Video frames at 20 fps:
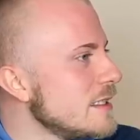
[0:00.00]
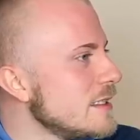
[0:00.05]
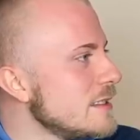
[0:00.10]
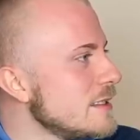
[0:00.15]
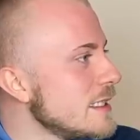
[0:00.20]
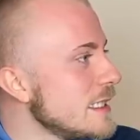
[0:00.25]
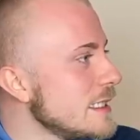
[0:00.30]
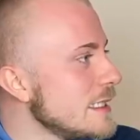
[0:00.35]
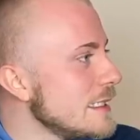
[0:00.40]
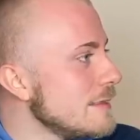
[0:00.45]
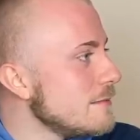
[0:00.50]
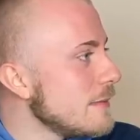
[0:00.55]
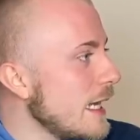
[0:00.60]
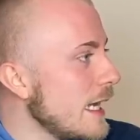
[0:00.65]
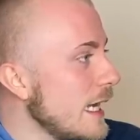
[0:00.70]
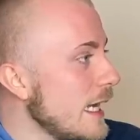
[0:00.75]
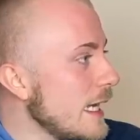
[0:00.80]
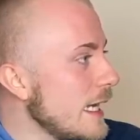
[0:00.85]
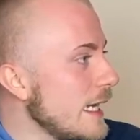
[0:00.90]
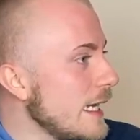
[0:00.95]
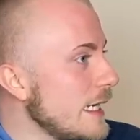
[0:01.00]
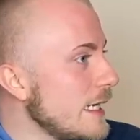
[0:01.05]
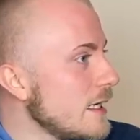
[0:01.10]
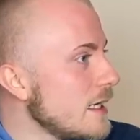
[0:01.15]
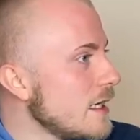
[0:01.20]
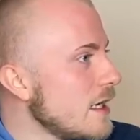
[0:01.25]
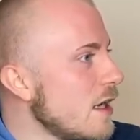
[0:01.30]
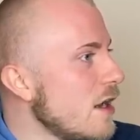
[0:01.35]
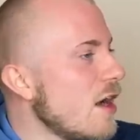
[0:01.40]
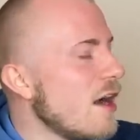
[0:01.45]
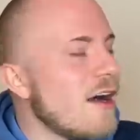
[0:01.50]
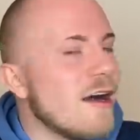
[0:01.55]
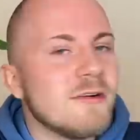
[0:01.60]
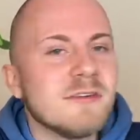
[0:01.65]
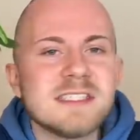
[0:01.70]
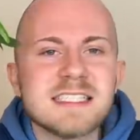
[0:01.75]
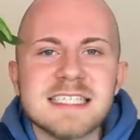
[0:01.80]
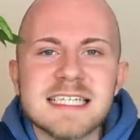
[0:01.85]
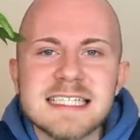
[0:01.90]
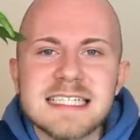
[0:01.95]
Stacy May? Oh,
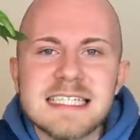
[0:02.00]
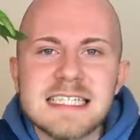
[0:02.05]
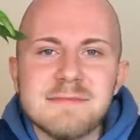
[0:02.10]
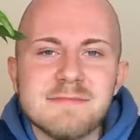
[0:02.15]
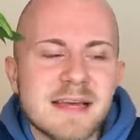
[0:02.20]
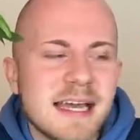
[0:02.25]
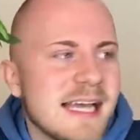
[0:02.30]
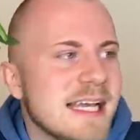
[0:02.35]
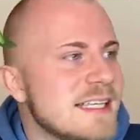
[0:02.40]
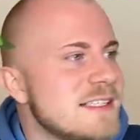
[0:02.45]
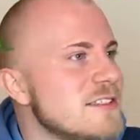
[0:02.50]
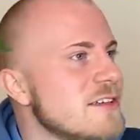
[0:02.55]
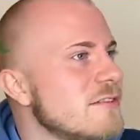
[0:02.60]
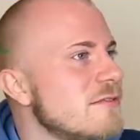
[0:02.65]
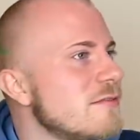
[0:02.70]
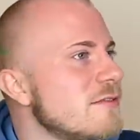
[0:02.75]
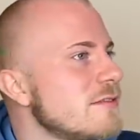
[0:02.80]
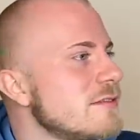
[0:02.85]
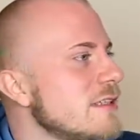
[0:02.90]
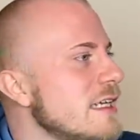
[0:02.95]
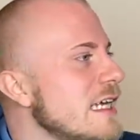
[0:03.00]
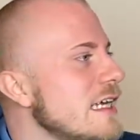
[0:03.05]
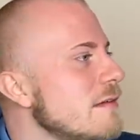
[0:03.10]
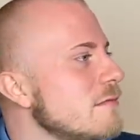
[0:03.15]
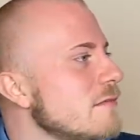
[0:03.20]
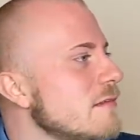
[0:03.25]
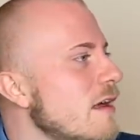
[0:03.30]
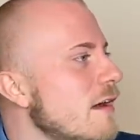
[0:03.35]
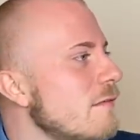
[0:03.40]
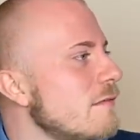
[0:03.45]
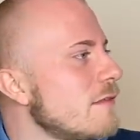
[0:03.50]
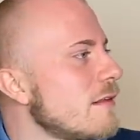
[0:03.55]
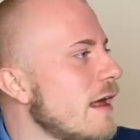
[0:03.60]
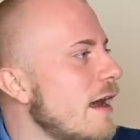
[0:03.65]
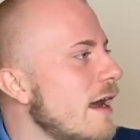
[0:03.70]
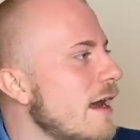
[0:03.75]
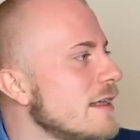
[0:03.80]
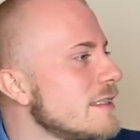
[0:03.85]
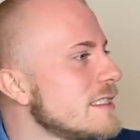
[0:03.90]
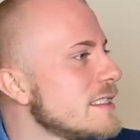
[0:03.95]
Stacy May is your full name. Love
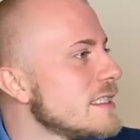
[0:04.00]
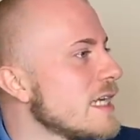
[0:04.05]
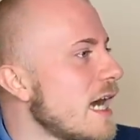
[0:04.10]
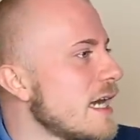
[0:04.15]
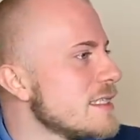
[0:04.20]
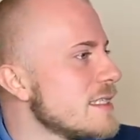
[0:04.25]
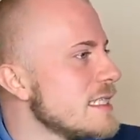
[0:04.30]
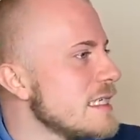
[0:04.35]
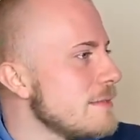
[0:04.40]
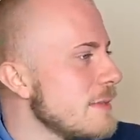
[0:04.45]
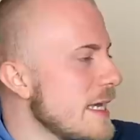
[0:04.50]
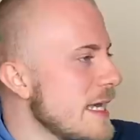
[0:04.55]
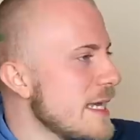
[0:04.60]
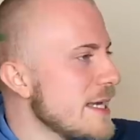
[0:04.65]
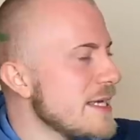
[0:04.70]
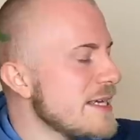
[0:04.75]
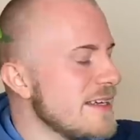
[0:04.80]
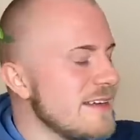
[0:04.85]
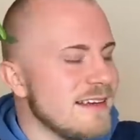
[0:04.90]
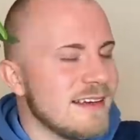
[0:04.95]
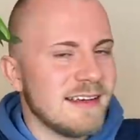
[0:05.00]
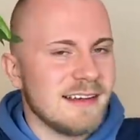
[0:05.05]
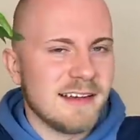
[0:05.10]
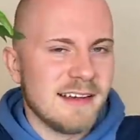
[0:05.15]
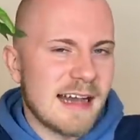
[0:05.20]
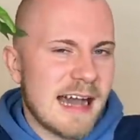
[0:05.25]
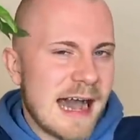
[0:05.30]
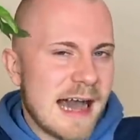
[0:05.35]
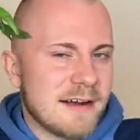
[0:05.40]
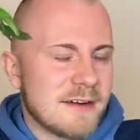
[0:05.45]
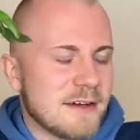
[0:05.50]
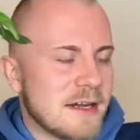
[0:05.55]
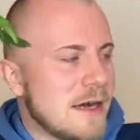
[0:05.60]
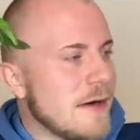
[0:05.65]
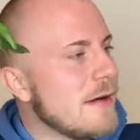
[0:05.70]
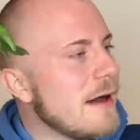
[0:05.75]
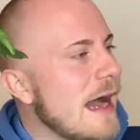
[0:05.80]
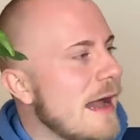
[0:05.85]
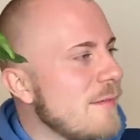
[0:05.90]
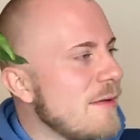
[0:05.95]
that. Stassi May? I don't
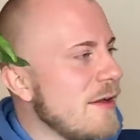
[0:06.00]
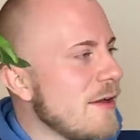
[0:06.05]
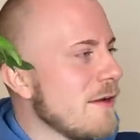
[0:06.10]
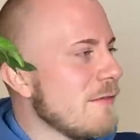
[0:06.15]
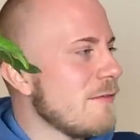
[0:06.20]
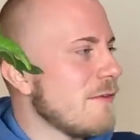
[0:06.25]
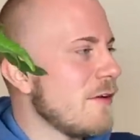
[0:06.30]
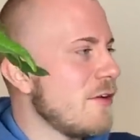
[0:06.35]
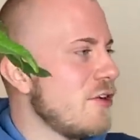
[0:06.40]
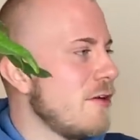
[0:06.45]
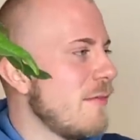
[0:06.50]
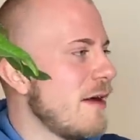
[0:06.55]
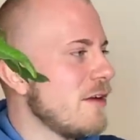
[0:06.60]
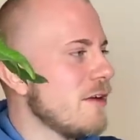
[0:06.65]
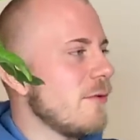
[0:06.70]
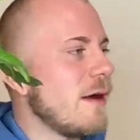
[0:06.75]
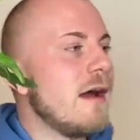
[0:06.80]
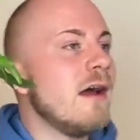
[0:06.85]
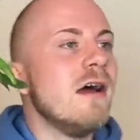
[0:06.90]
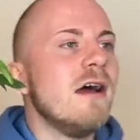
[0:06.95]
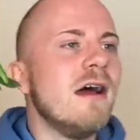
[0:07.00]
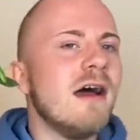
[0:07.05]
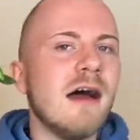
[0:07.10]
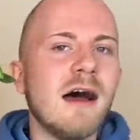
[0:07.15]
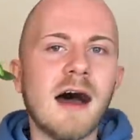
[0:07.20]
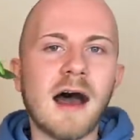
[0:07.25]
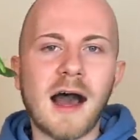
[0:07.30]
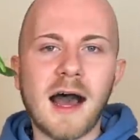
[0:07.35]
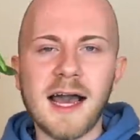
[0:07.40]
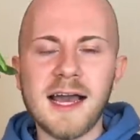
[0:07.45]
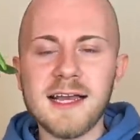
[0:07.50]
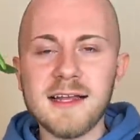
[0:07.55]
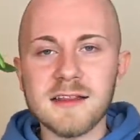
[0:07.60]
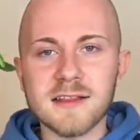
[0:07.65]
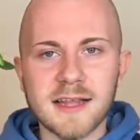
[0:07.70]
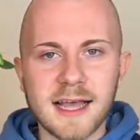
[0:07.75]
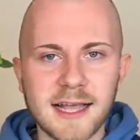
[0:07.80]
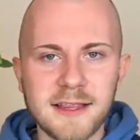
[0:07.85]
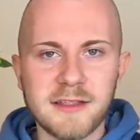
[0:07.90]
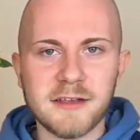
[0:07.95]
know. I'm here for it no matter what. I
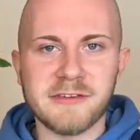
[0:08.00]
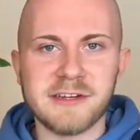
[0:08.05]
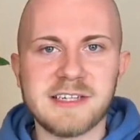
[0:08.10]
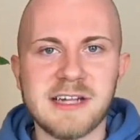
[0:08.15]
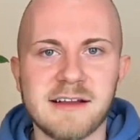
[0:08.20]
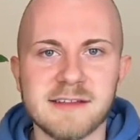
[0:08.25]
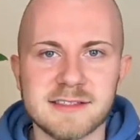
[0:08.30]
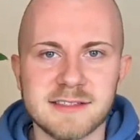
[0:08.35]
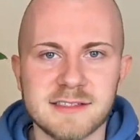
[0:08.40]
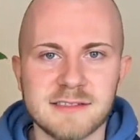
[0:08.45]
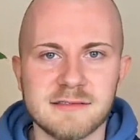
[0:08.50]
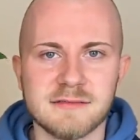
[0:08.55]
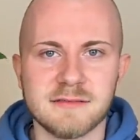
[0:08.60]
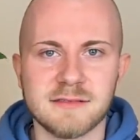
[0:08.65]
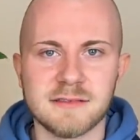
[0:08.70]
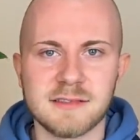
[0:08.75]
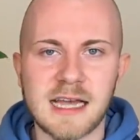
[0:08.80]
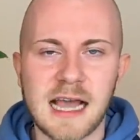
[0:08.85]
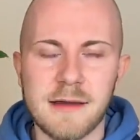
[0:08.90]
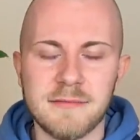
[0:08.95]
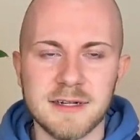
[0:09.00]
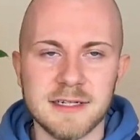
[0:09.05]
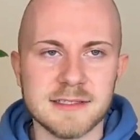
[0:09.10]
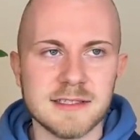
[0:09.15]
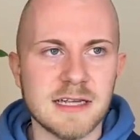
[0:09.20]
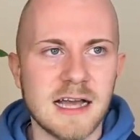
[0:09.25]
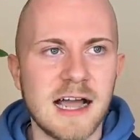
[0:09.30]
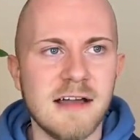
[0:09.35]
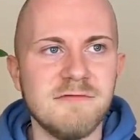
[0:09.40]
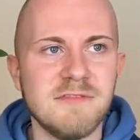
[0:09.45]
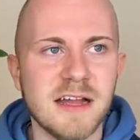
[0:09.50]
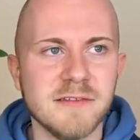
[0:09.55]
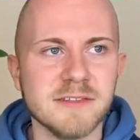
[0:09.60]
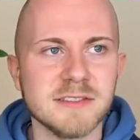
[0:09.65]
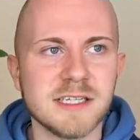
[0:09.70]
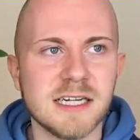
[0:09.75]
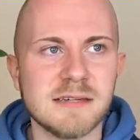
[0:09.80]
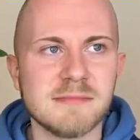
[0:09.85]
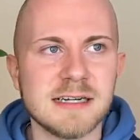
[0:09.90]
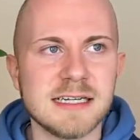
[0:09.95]
like the greenhouse cabinets. I've never
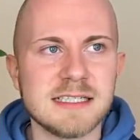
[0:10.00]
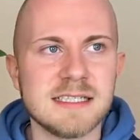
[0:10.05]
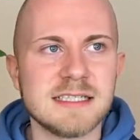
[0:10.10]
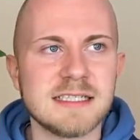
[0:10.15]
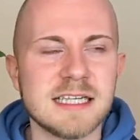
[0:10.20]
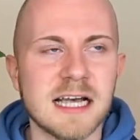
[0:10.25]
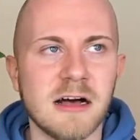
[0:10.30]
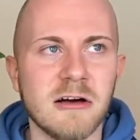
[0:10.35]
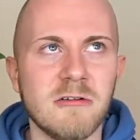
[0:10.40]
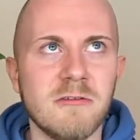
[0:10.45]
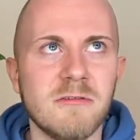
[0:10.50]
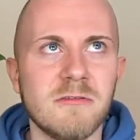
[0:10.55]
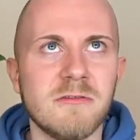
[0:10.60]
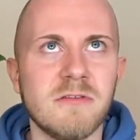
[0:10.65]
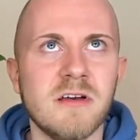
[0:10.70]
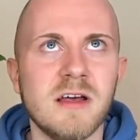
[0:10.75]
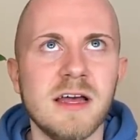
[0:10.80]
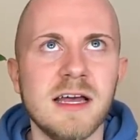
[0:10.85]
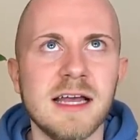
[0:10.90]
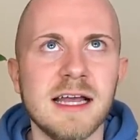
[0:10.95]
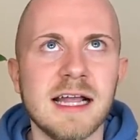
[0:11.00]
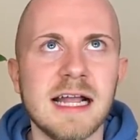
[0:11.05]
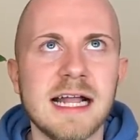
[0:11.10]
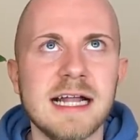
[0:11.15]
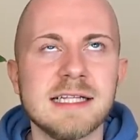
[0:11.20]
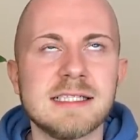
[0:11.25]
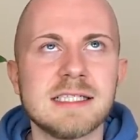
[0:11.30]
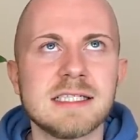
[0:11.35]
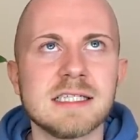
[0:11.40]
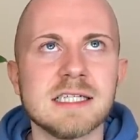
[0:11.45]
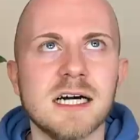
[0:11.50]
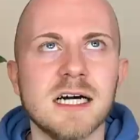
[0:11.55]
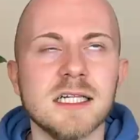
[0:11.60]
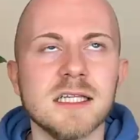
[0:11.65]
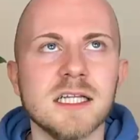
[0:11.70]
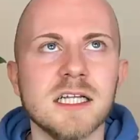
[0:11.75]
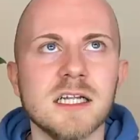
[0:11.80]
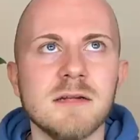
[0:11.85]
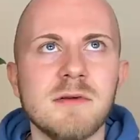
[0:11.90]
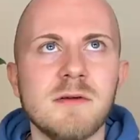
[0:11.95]
done it myself. It's a
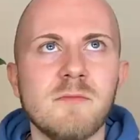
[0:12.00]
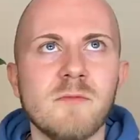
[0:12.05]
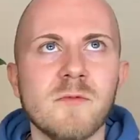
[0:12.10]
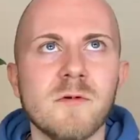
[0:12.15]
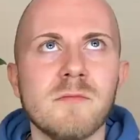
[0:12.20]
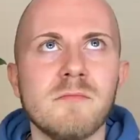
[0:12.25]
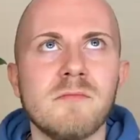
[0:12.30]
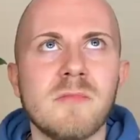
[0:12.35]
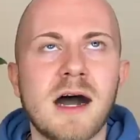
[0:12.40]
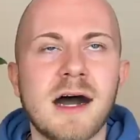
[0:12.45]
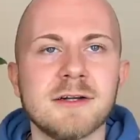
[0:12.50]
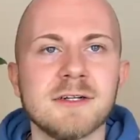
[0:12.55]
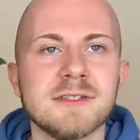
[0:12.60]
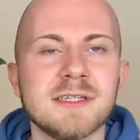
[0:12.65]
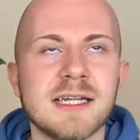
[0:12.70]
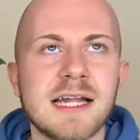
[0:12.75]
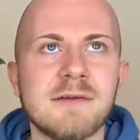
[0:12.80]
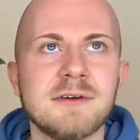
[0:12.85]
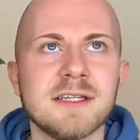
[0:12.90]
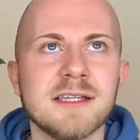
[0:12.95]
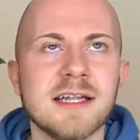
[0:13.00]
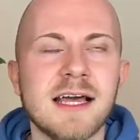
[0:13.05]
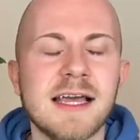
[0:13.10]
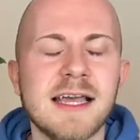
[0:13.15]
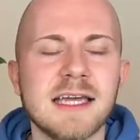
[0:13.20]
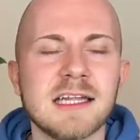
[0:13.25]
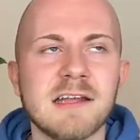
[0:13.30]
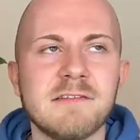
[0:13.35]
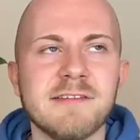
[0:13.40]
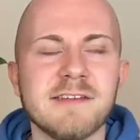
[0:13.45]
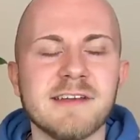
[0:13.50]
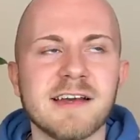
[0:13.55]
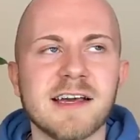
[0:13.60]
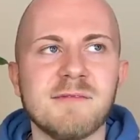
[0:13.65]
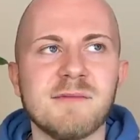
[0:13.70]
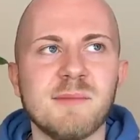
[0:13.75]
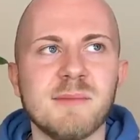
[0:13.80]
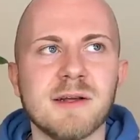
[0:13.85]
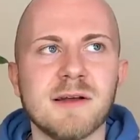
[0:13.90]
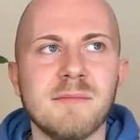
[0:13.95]
little bit more modern than I would like, and I feel like I've
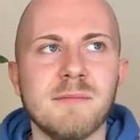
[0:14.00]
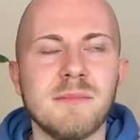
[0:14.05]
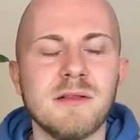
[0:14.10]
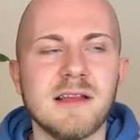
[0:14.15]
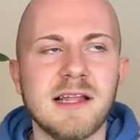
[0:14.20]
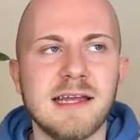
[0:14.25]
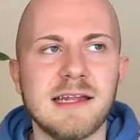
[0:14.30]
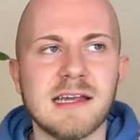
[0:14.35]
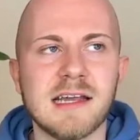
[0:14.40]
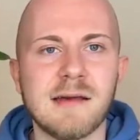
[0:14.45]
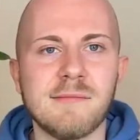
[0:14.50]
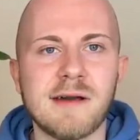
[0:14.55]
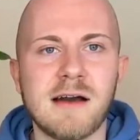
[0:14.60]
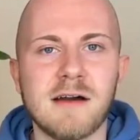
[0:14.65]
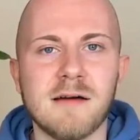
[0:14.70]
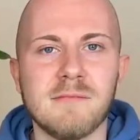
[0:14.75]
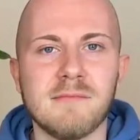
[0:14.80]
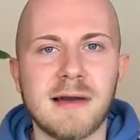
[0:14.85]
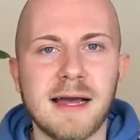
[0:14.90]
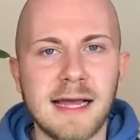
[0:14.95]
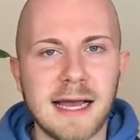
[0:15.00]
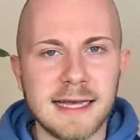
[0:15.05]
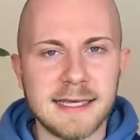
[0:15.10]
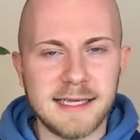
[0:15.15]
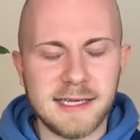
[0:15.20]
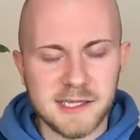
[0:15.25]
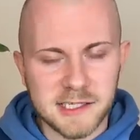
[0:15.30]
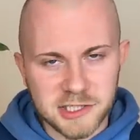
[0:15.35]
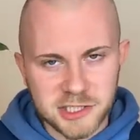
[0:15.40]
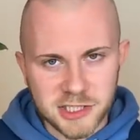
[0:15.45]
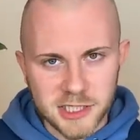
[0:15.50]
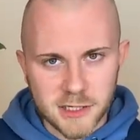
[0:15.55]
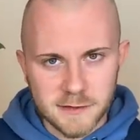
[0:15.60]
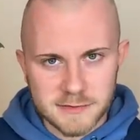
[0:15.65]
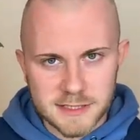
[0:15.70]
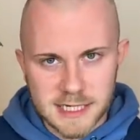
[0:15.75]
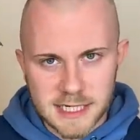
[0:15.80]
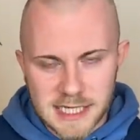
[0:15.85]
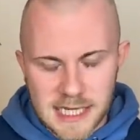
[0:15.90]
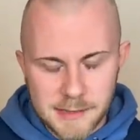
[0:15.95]
been complaining about my IKEA shelves
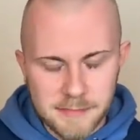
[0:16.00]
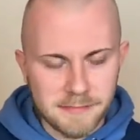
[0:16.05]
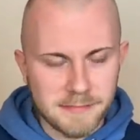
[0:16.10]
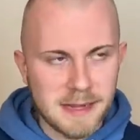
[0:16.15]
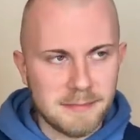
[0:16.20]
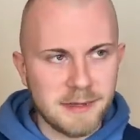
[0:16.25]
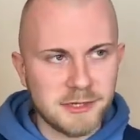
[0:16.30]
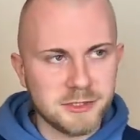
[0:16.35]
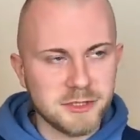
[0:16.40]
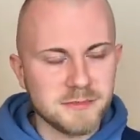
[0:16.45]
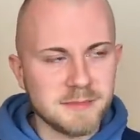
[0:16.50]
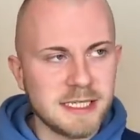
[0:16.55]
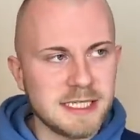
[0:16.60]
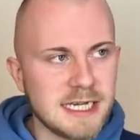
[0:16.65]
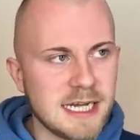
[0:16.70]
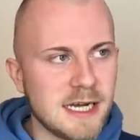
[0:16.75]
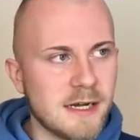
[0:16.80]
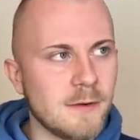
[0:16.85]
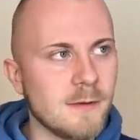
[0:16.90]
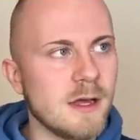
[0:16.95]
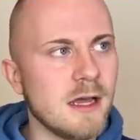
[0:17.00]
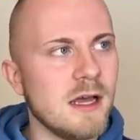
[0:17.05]
that I keep in my bedroom right now.